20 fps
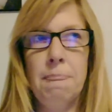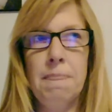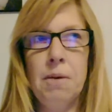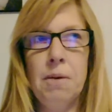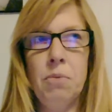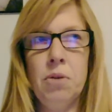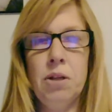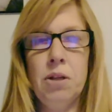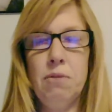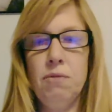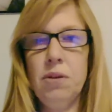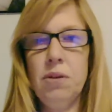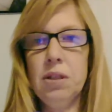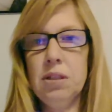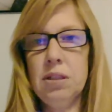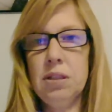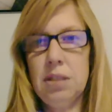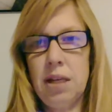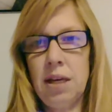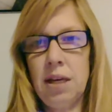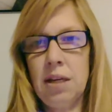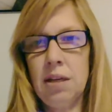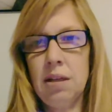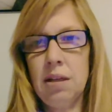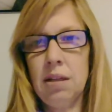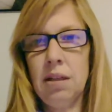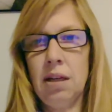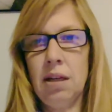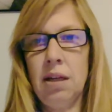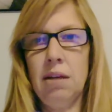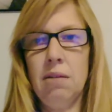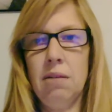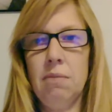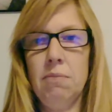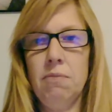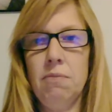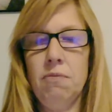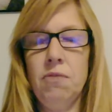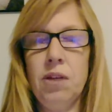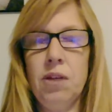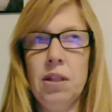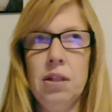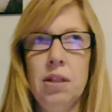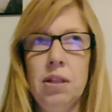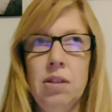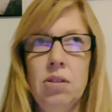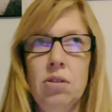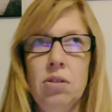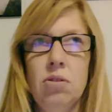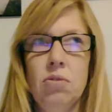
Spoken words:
when you feel sick, like feeling